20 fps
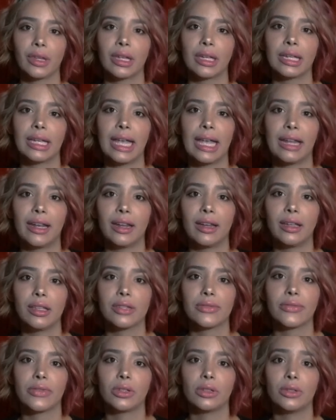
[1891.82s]
Candidates
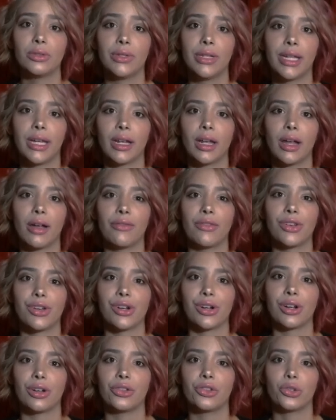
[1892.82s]
for lieutenant
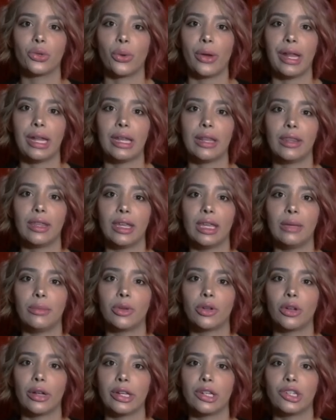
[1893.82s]
governor joined the
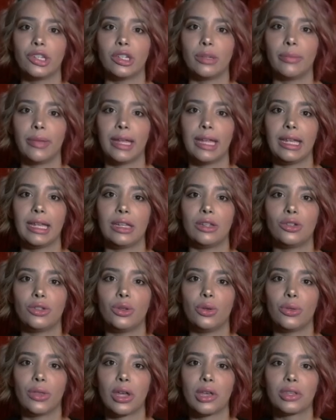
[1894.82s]
immigration debate in
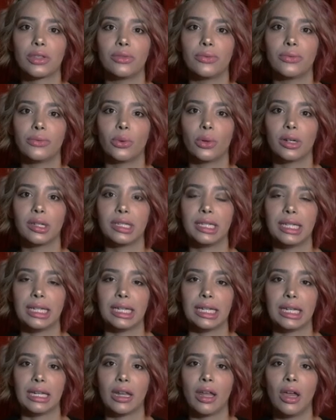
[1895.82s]

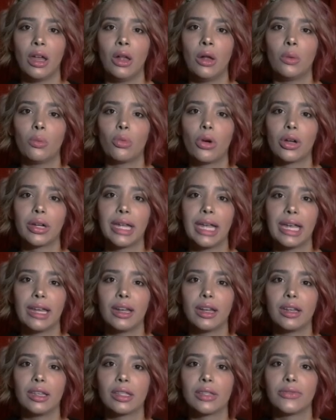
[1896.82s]
2014, while
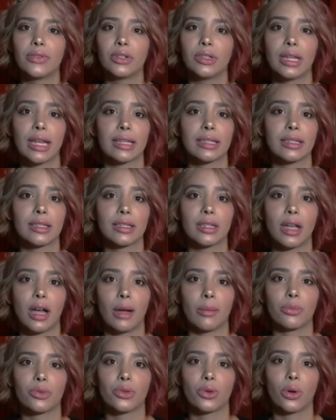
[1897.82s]
candidates for Texas
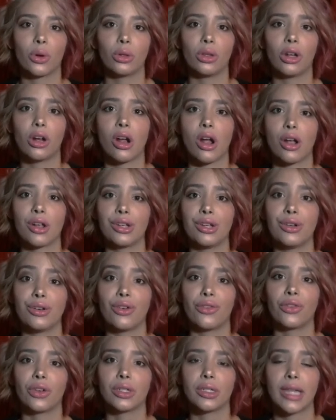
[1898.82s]
comptroller argued
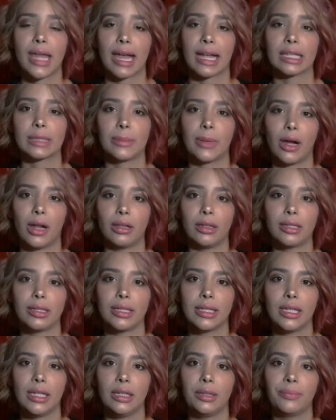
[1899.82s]
over tax
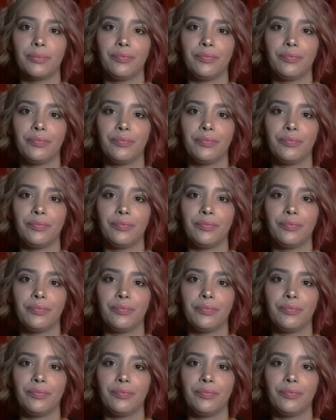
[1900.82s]
policy.